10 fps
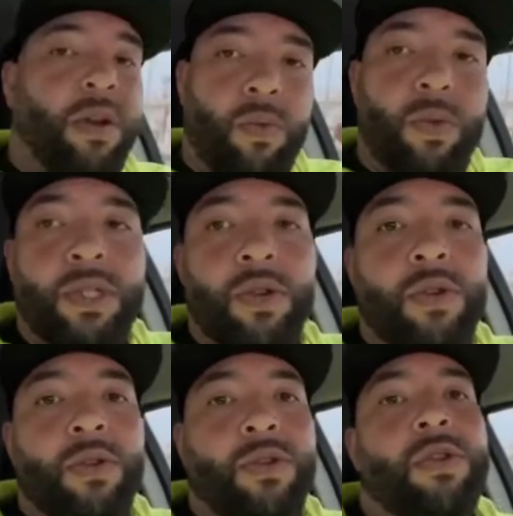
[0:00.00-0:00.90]
What's going
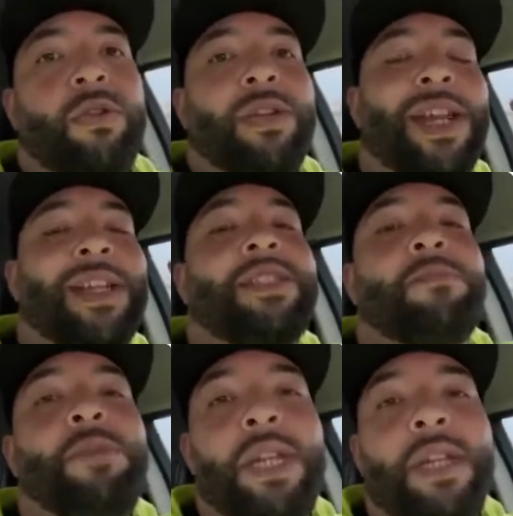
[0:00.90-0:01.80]
on, y'all? Grazie
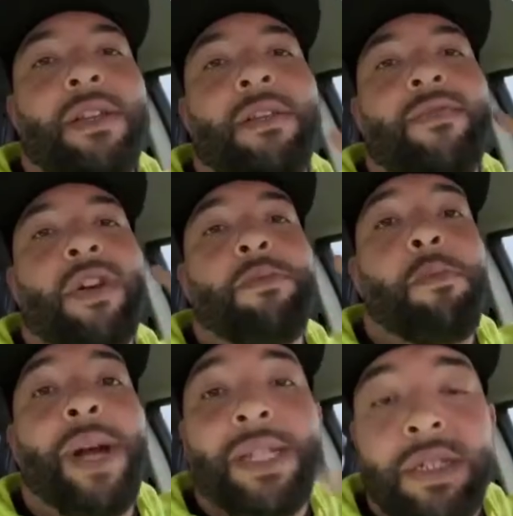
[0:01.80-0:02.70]
mille for coming
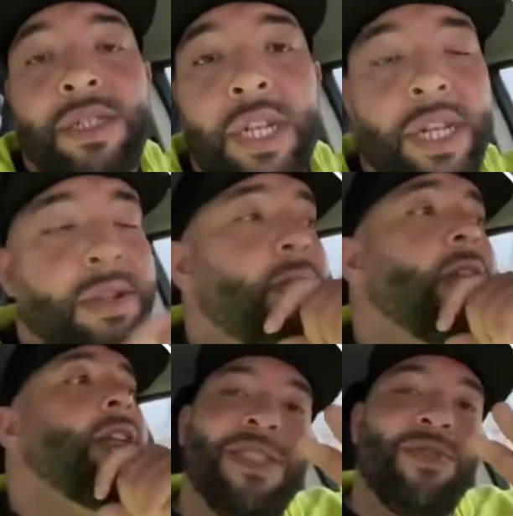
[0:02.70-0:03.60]
back to the channel.
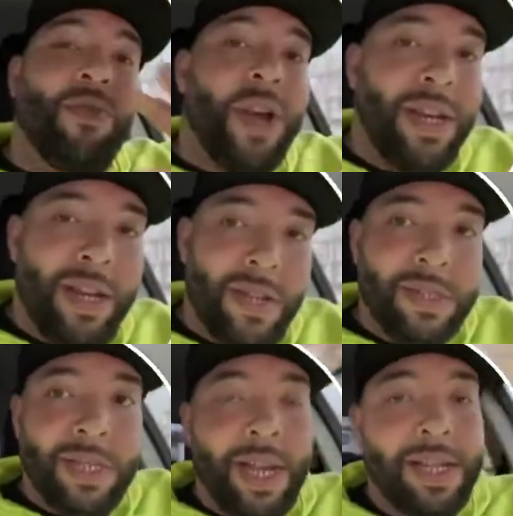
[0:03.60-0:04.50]
It's raining
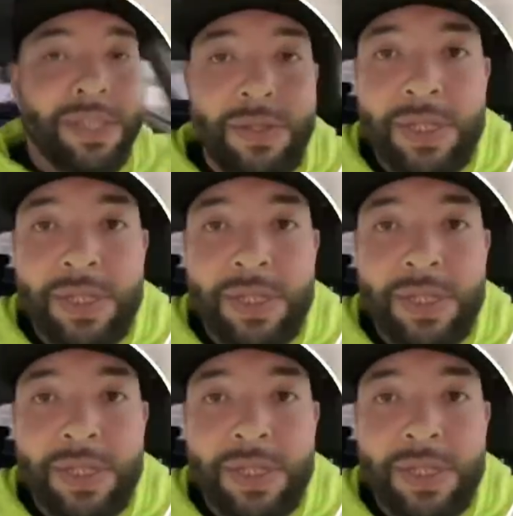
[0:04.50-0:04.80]
outside, as you can